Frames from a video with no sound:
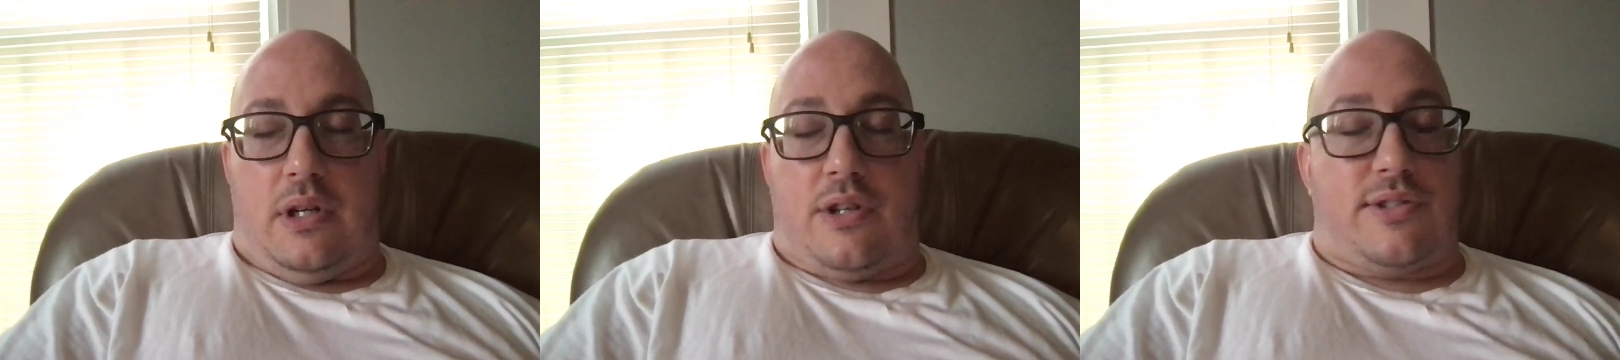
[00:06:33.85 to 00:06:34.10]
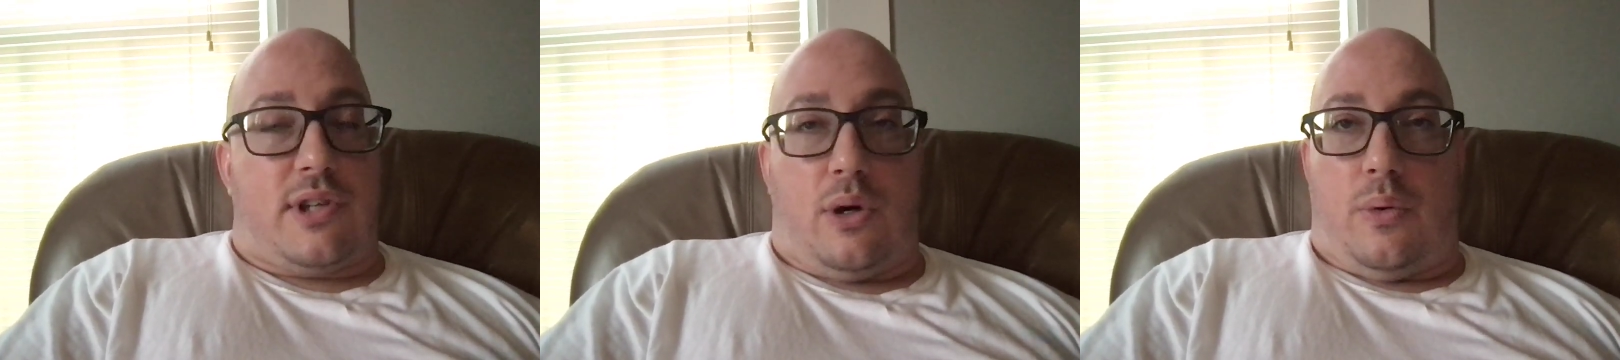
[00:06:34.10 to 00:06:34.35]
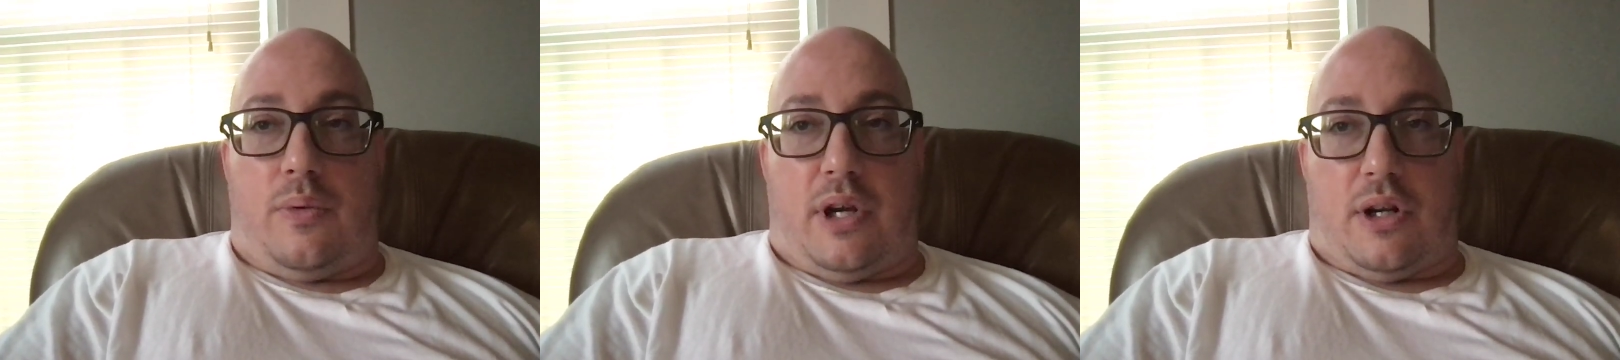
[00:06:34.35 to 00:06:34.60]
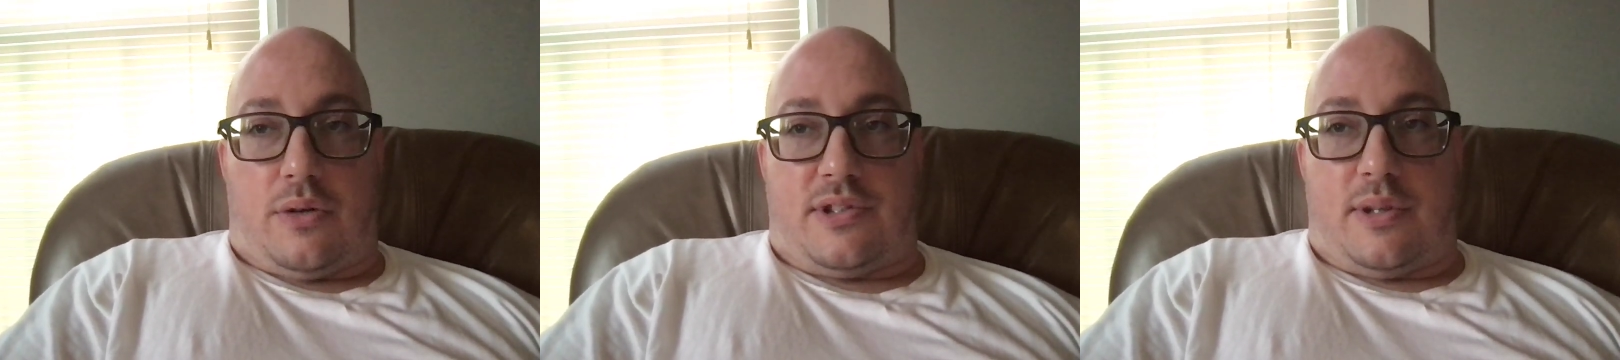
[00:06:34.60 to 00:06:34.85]
So,
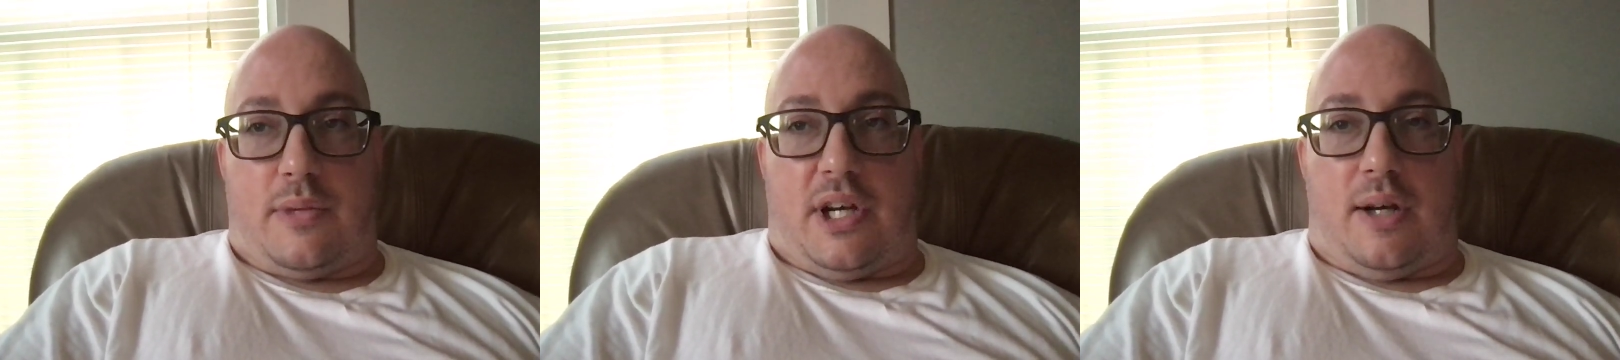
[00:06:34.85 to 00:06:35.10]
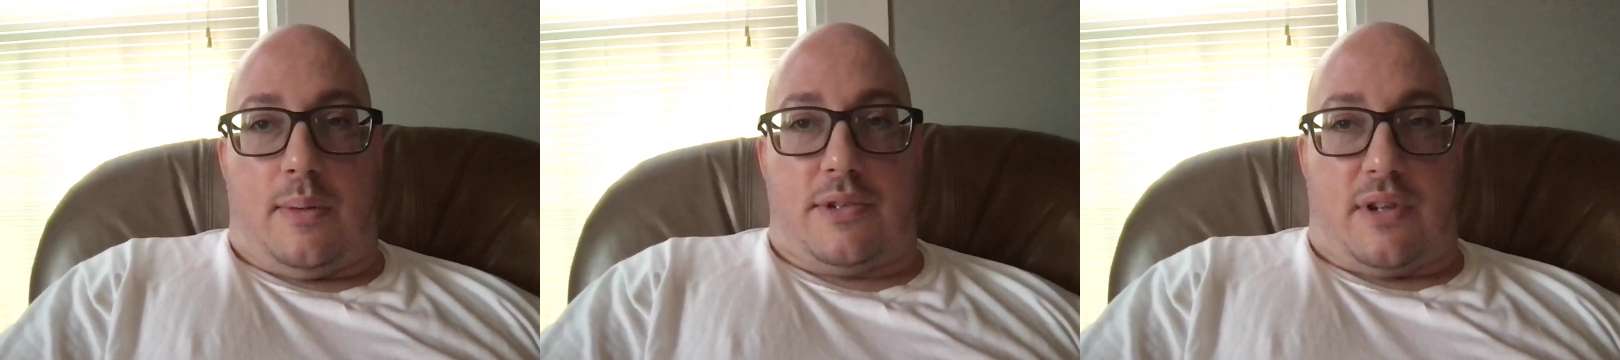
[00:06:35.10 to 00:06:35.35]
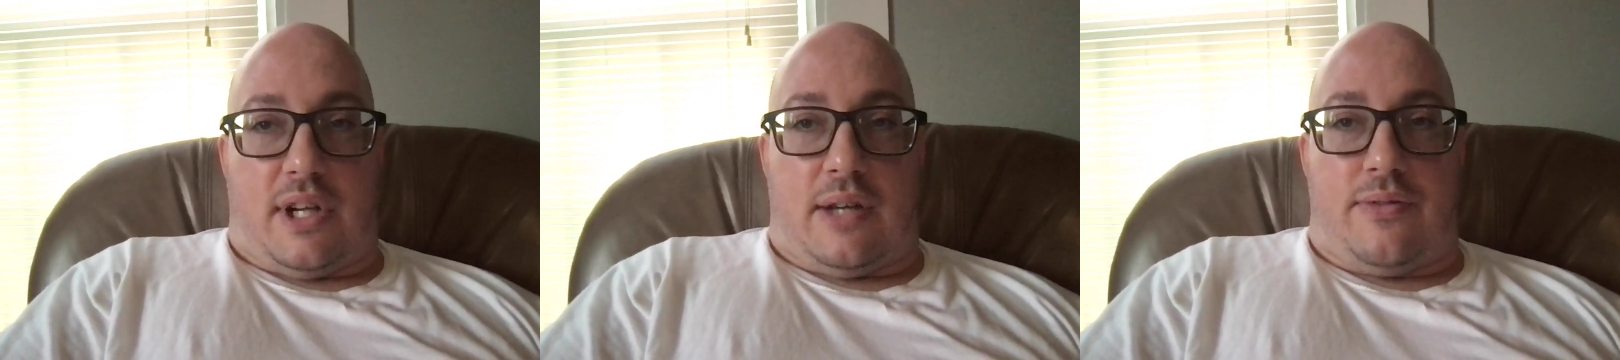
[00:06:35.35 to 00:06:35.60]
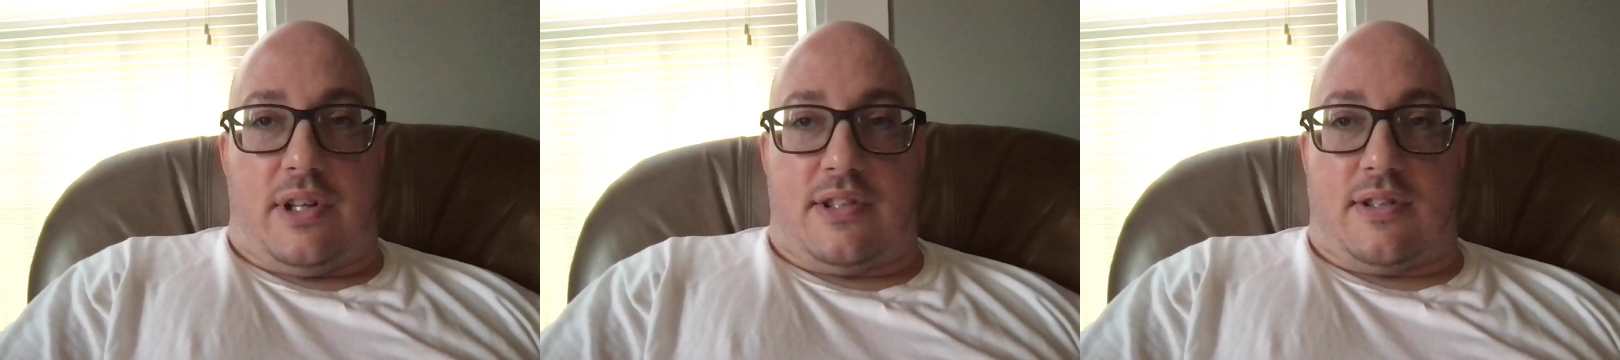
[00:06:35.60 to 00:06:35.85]
sometimes, like,
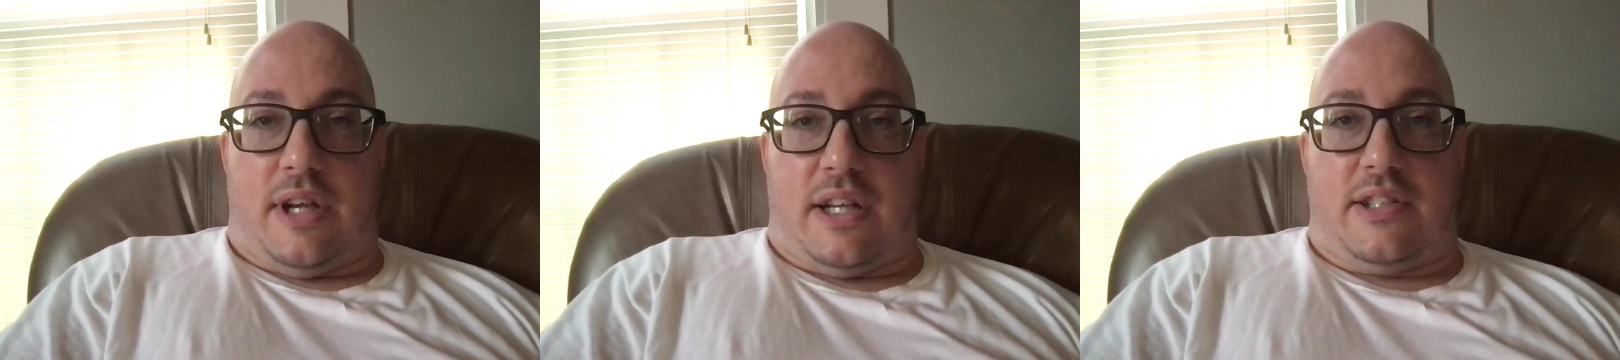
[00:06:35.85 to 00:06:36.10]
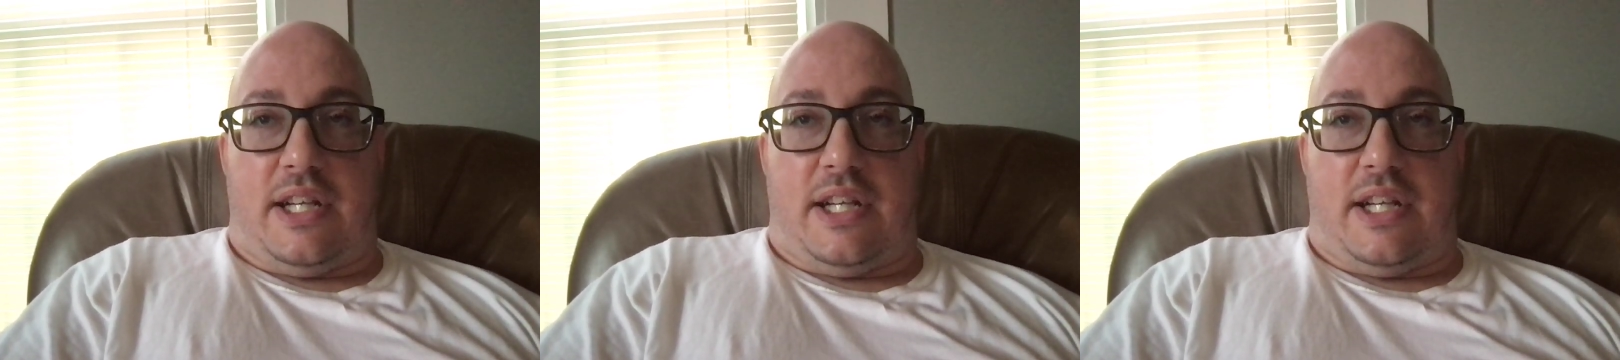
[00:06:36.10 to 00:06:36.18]
if it's like